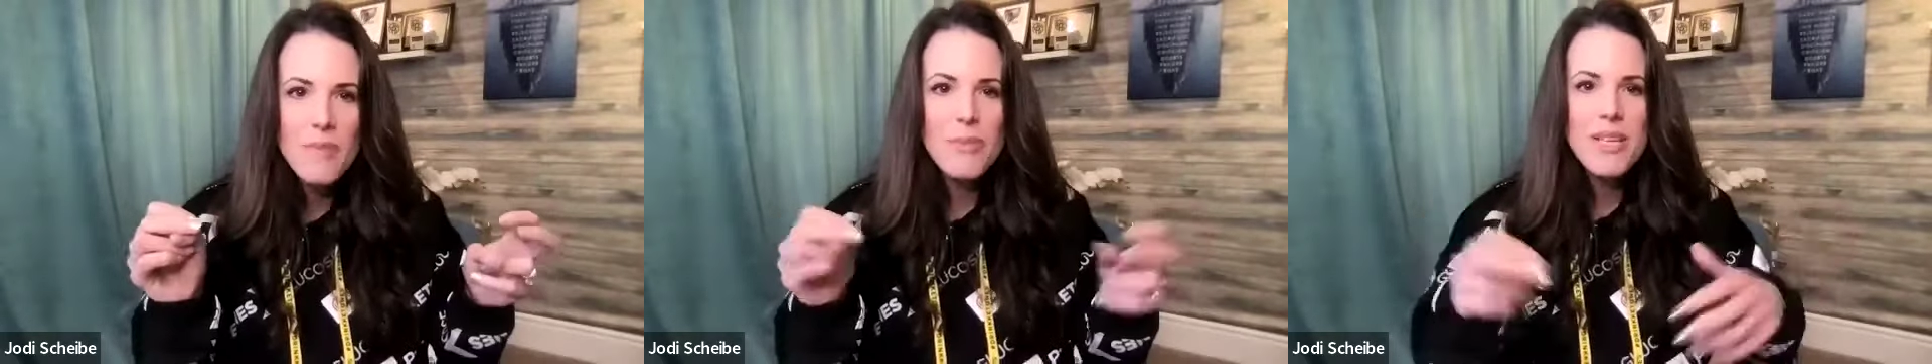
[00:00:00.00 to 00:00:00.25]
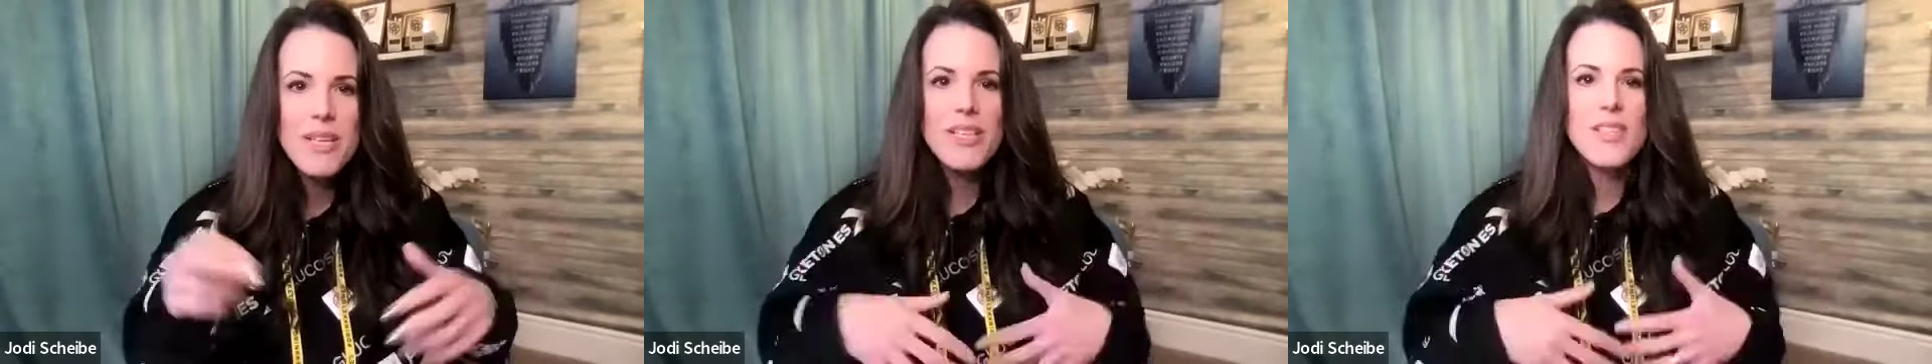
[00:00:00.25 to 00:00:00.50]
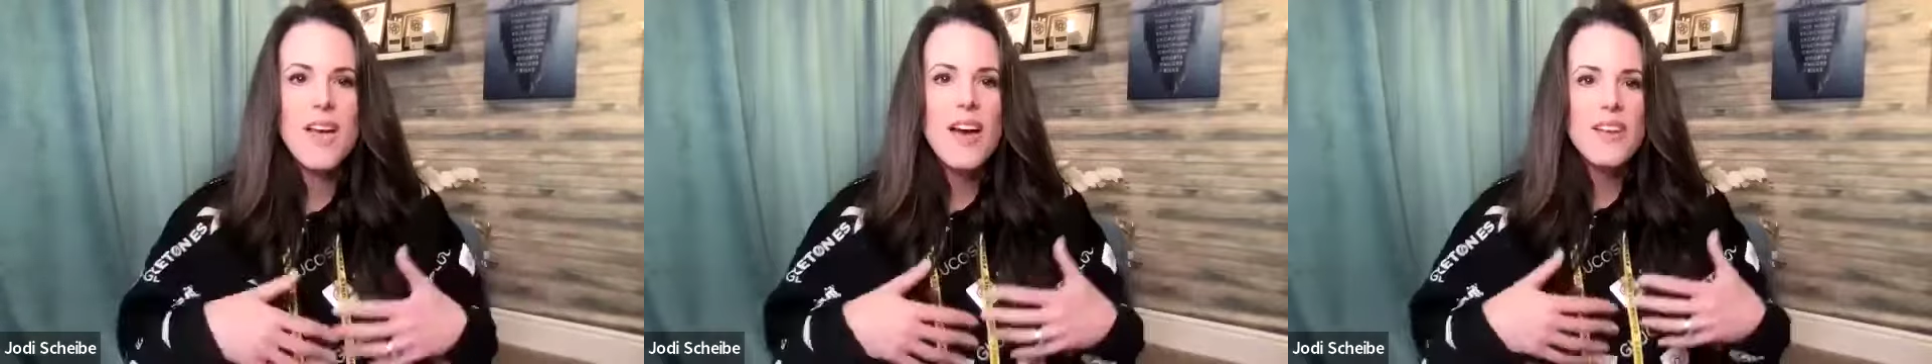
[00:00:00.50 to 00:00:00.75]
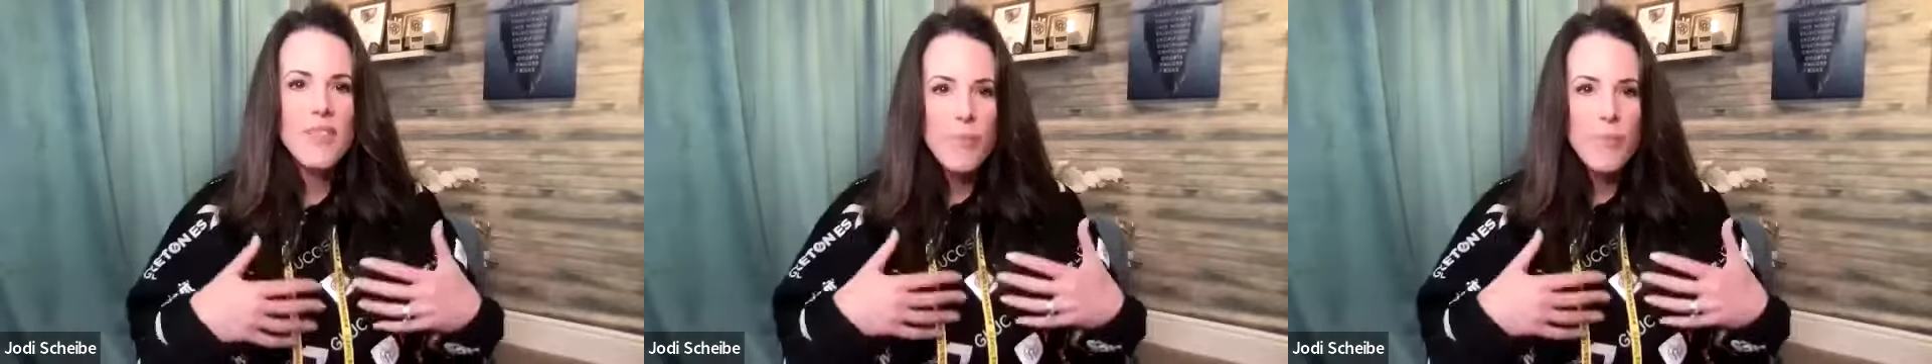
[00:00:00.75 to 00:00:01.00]
because a lot
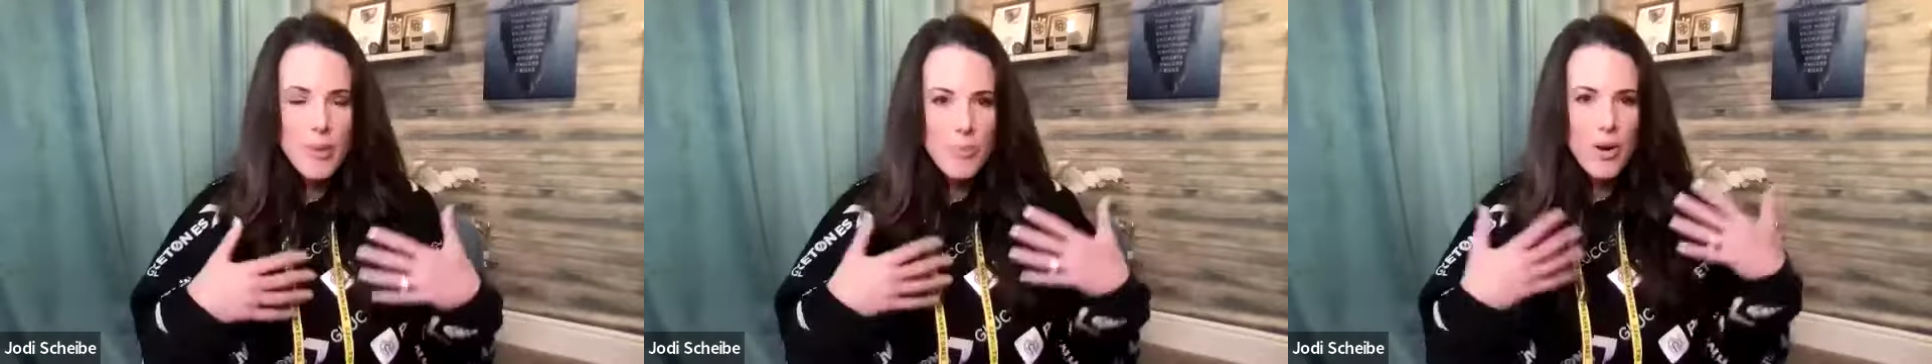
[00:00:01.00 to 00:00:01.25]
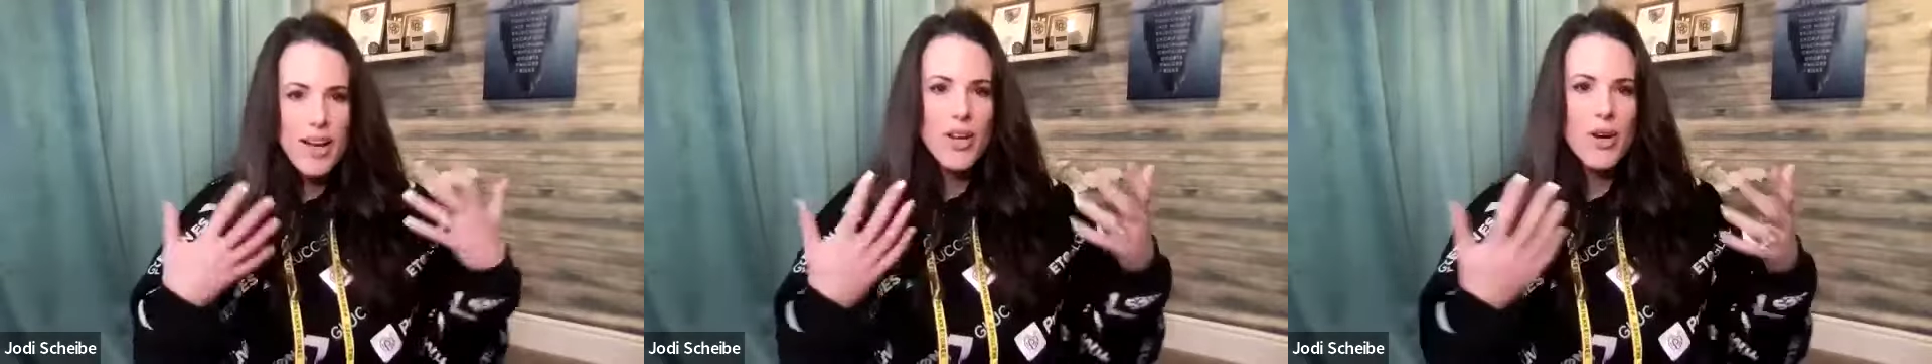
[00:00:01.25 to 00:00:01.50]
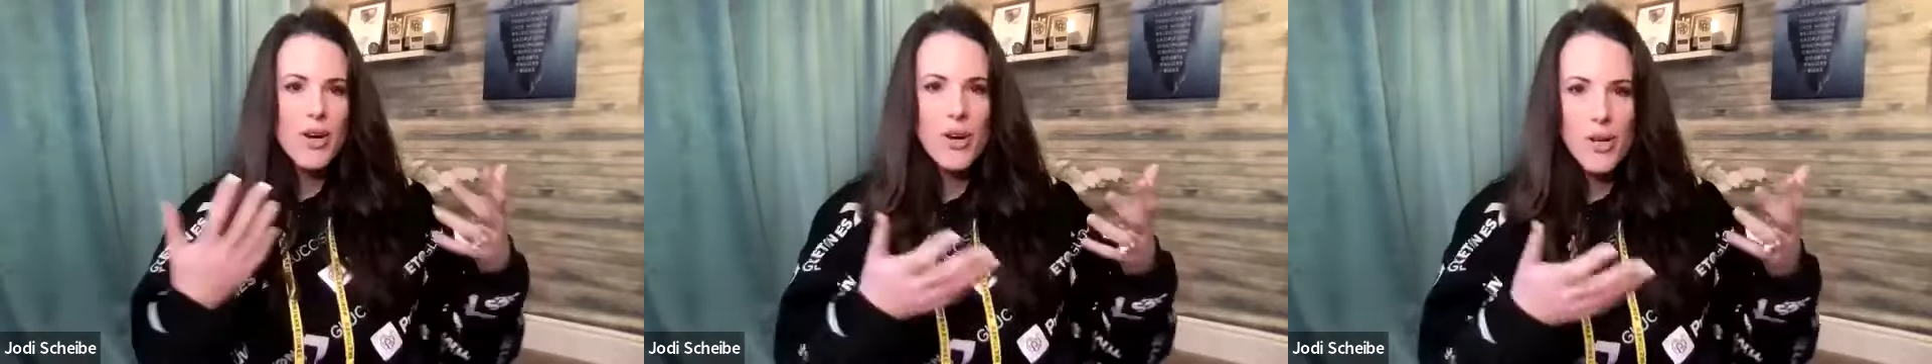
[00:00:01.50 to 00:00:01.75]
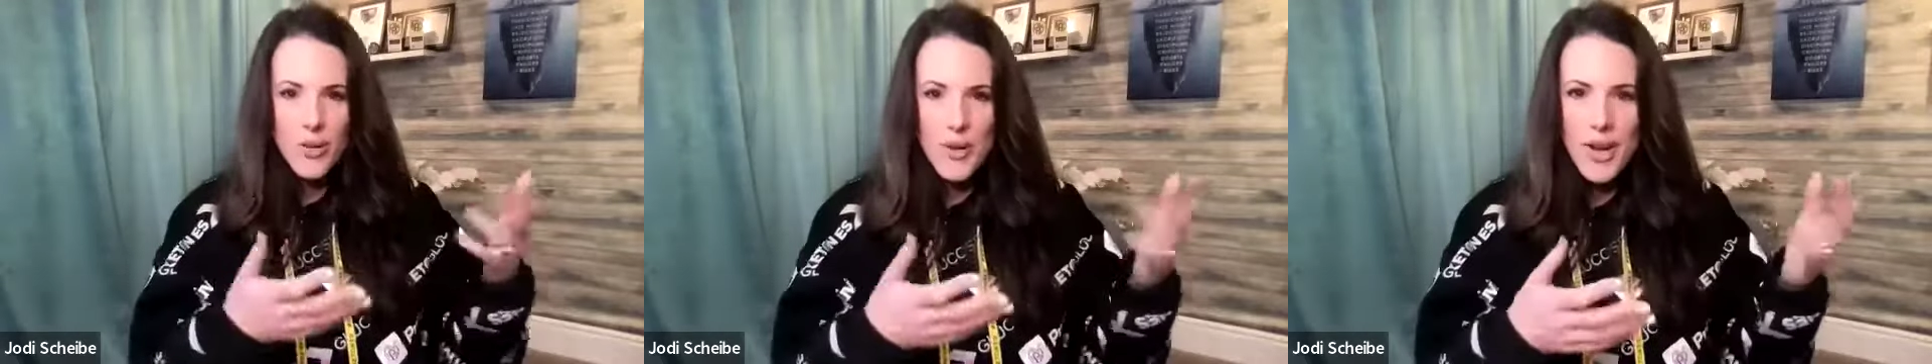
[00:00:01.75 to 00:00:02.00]
of the people I know
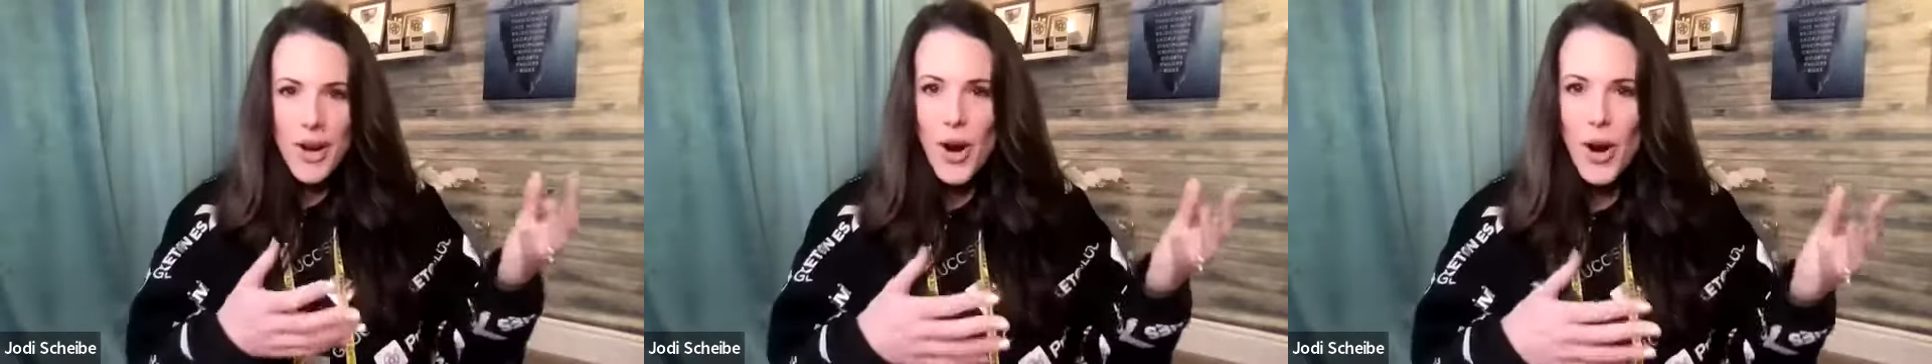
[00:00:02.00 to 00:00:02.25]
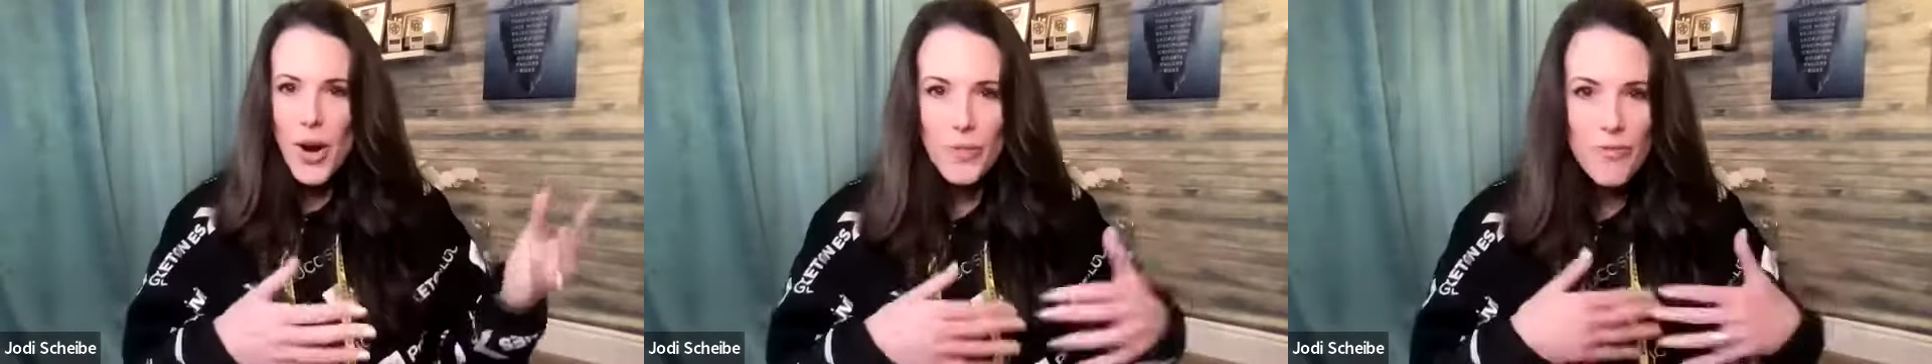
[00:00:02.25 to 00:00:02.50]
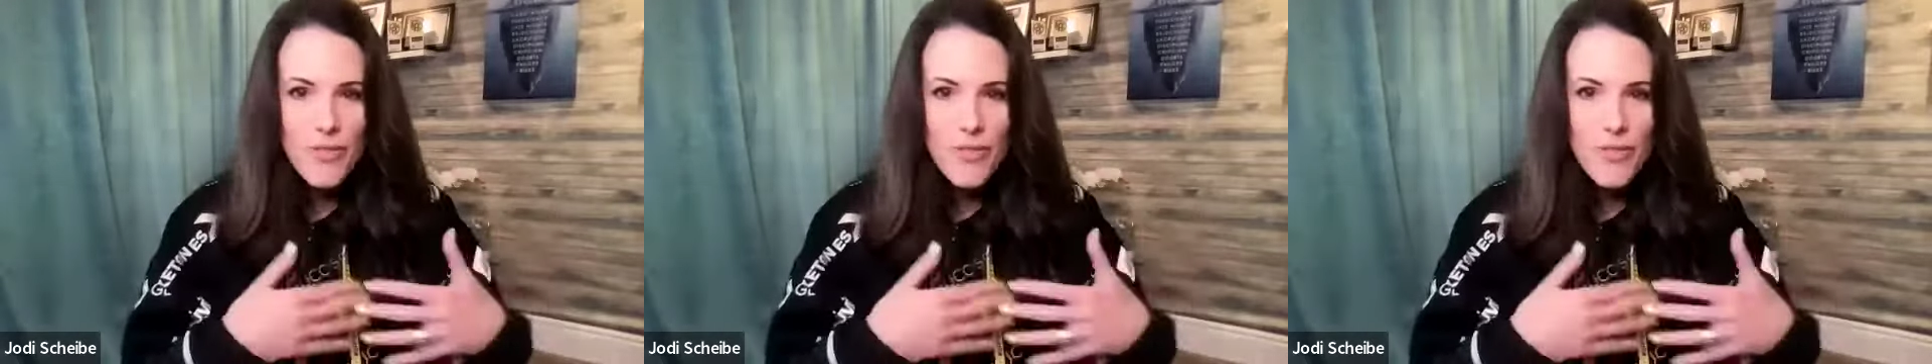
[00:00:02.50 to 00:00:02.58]
are